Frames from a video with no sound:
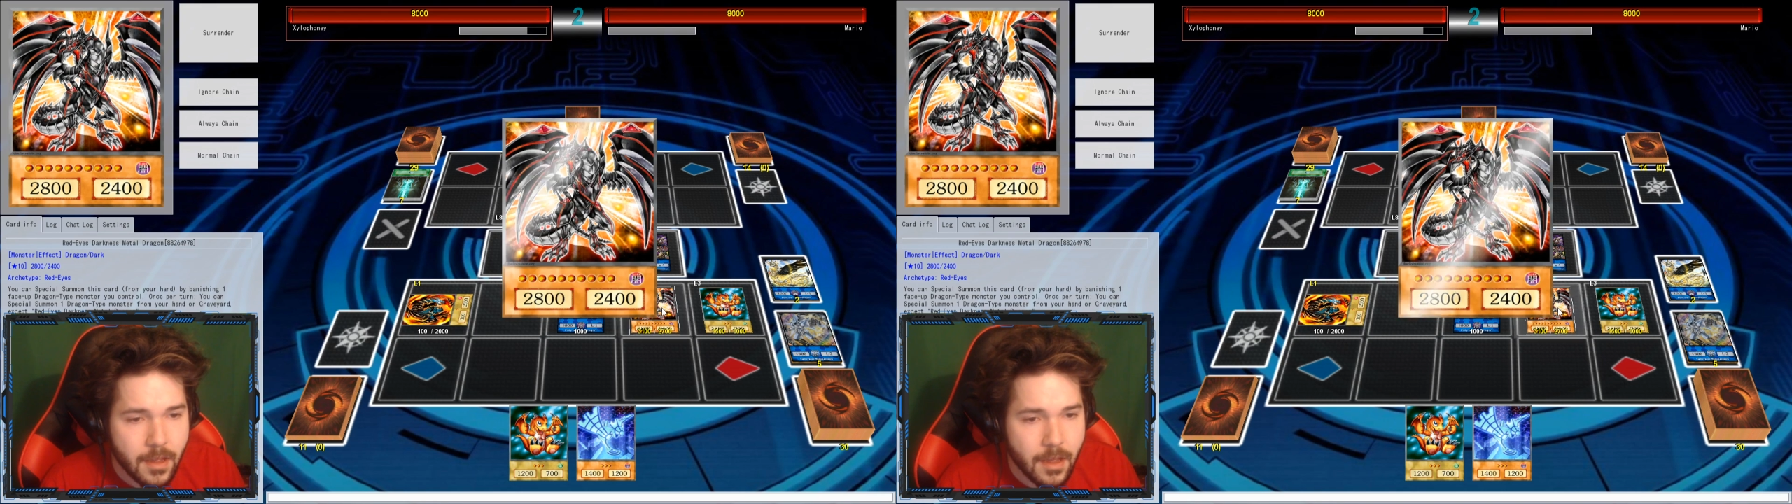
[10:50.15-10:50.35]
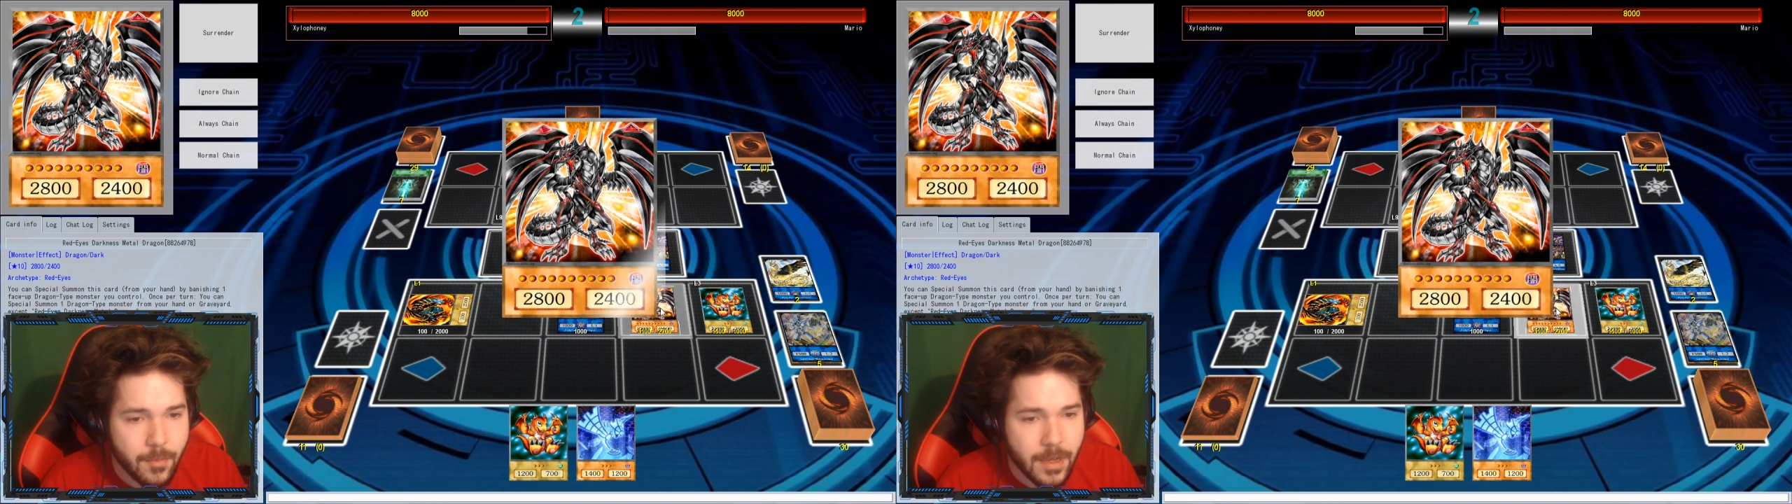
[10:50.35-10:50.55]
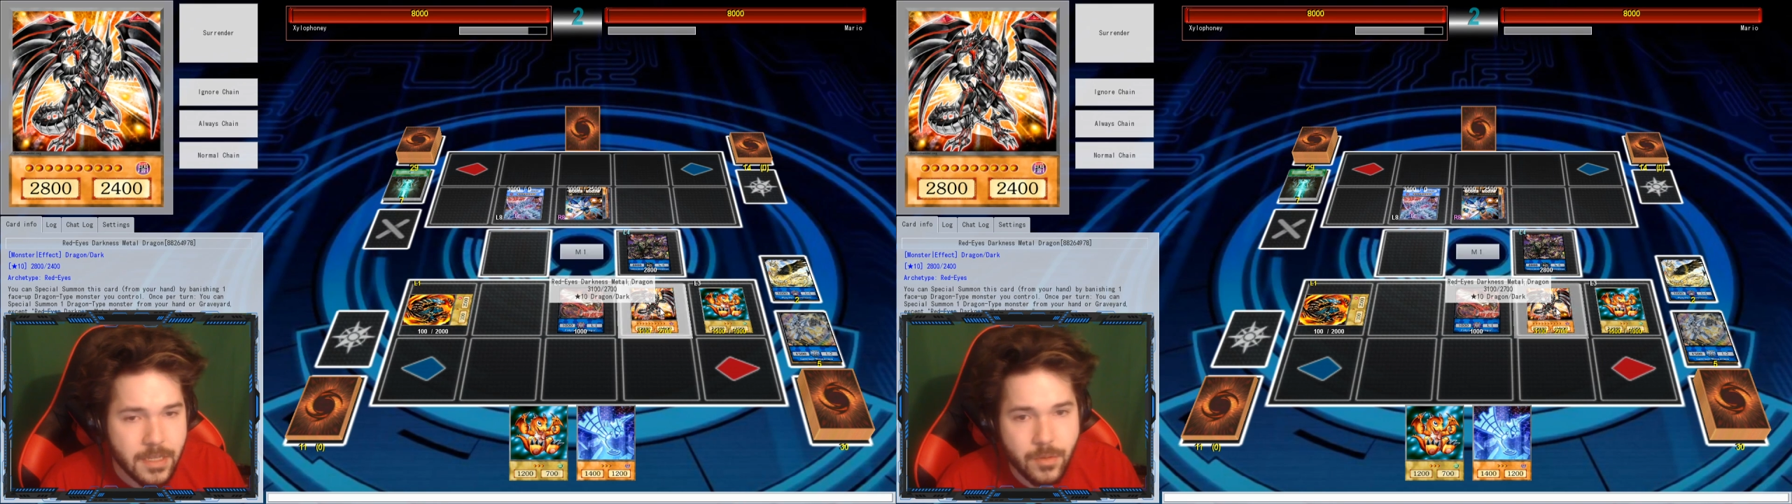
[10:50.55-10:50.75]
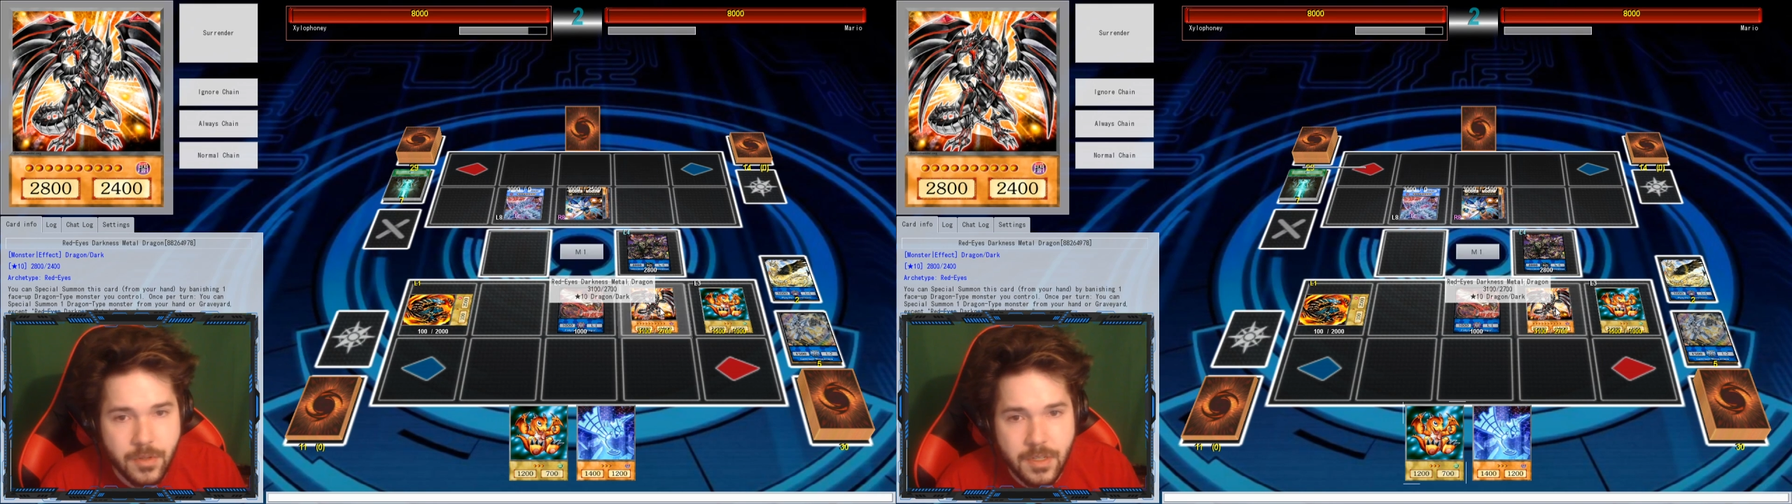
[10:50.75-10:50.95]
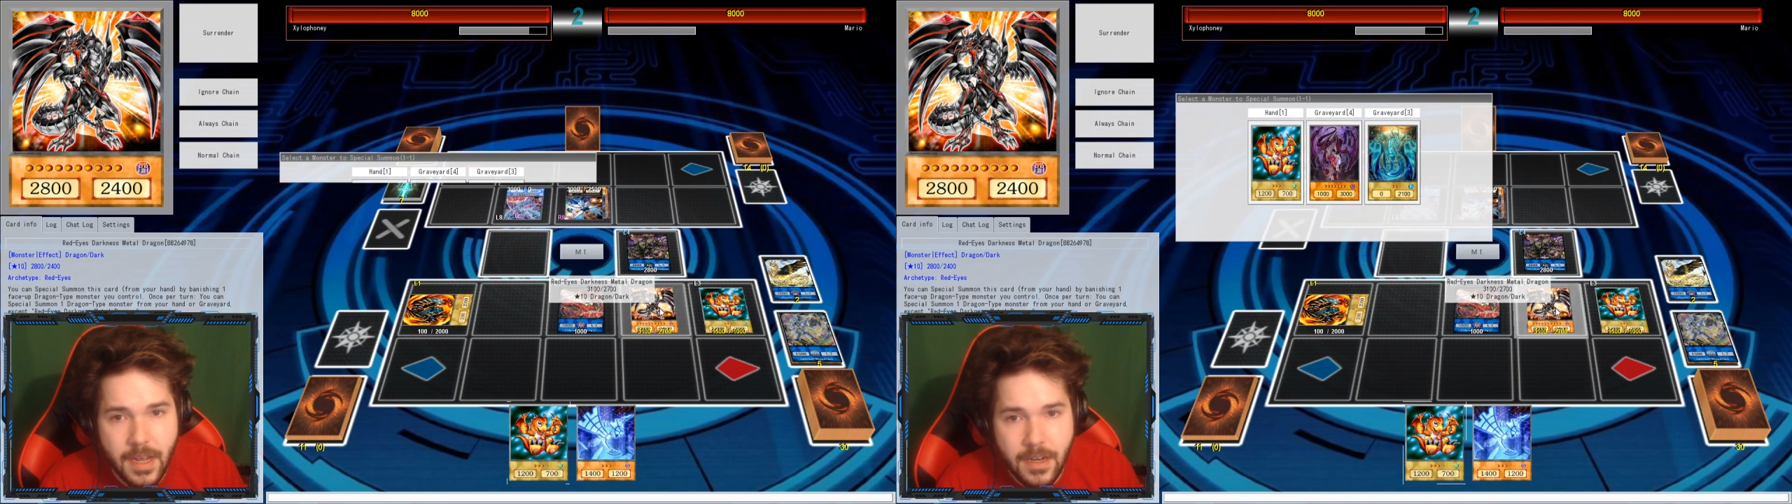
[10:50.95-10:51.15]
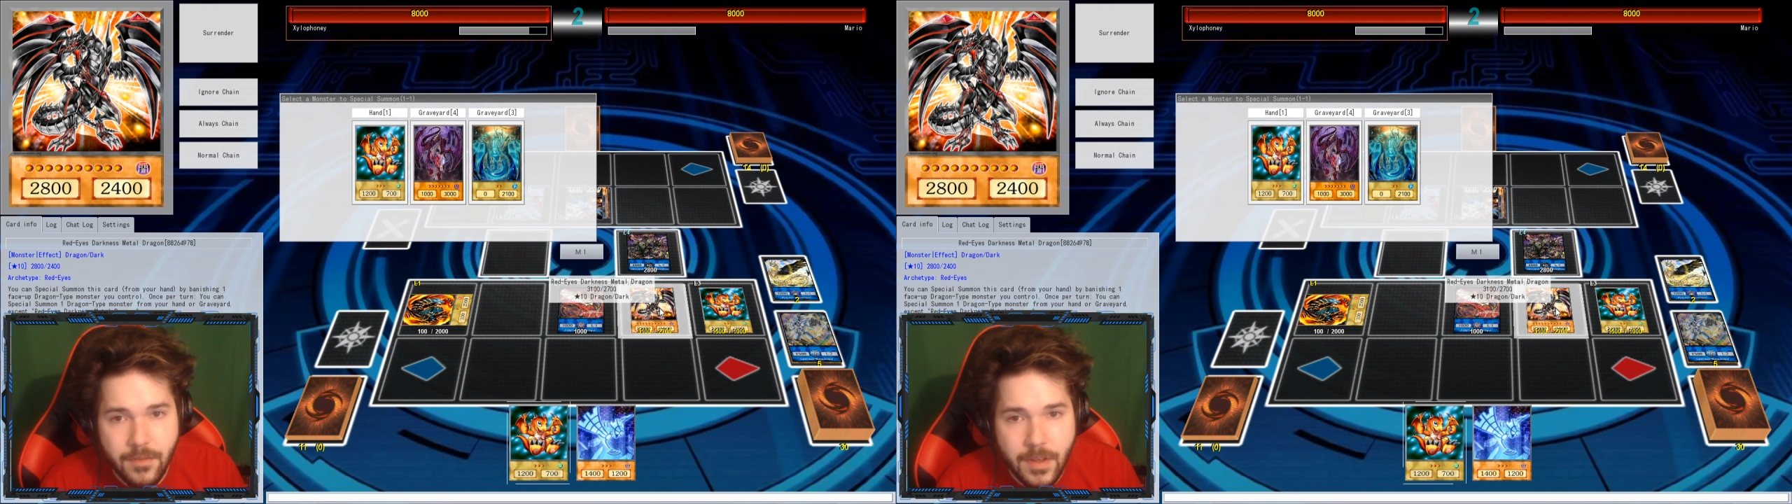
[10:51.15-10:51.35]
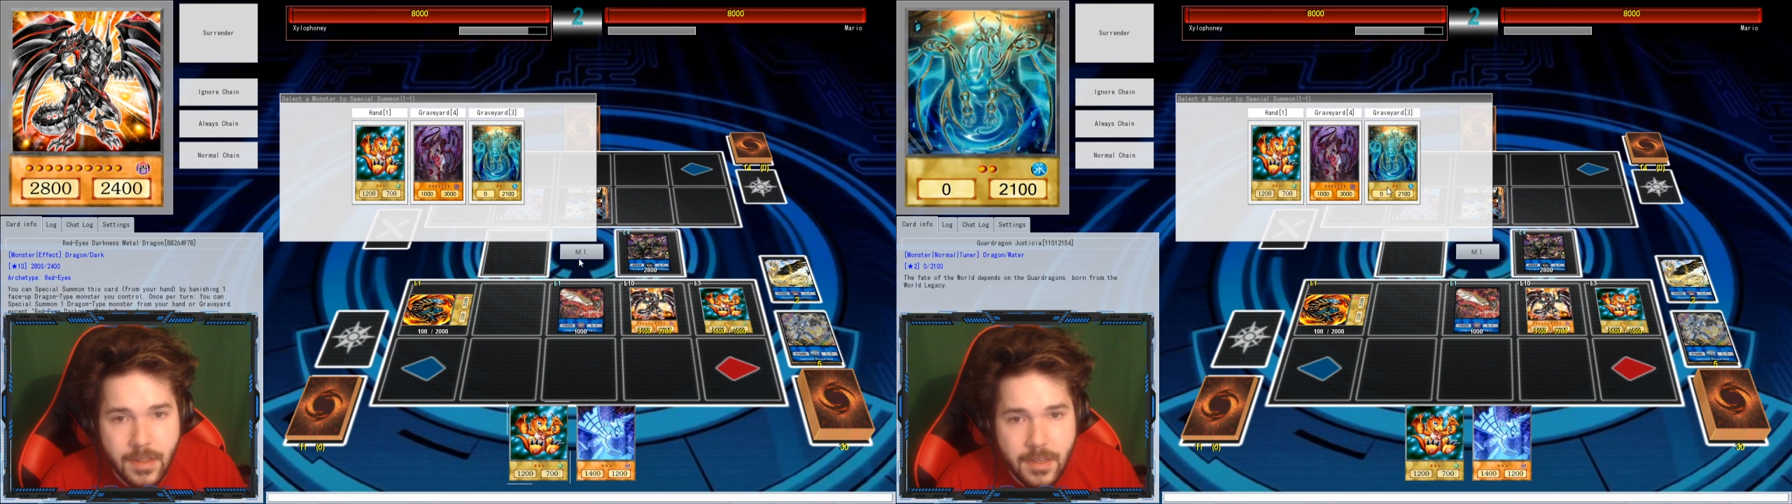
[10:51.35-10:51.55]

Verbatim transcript: Um, I guess we'll just activate